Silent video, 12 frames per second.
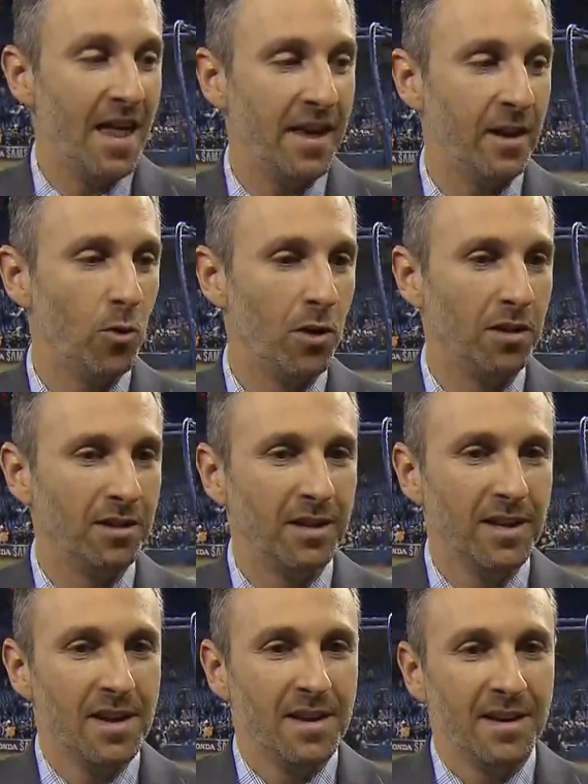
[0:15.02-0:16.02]
I think will
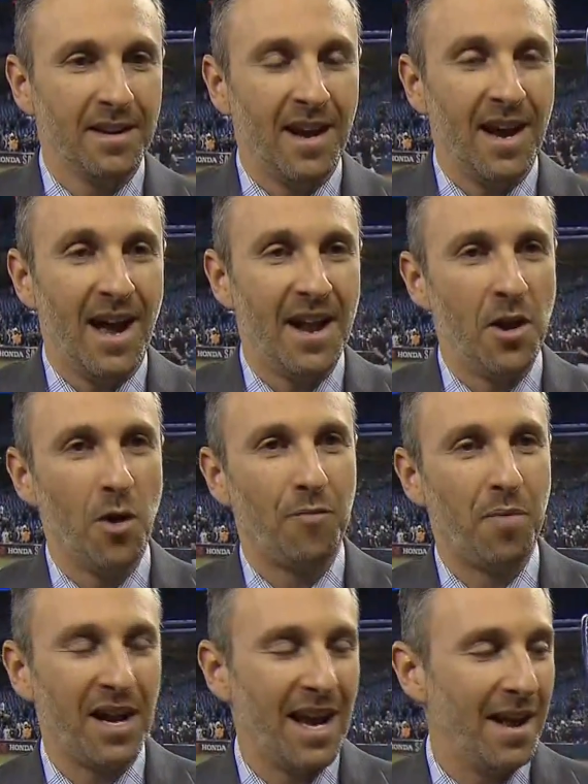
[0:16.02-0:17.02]
I don't know if
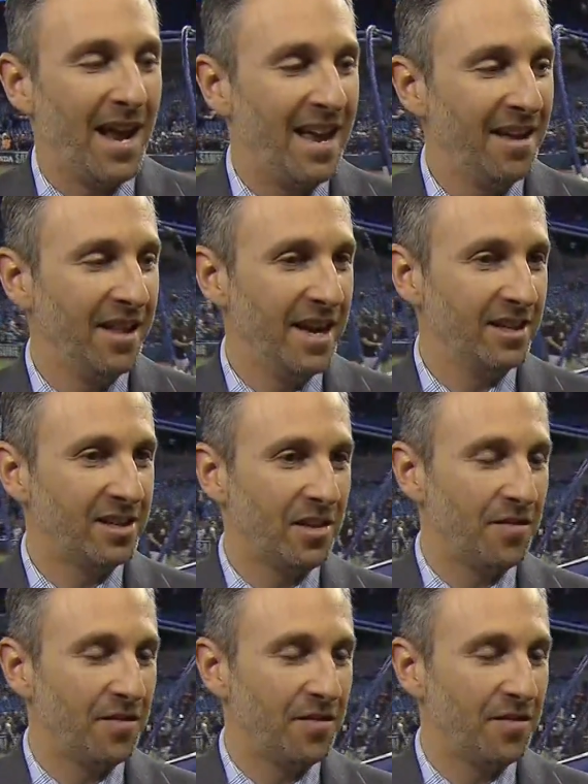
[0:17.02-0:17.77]
bring it healing to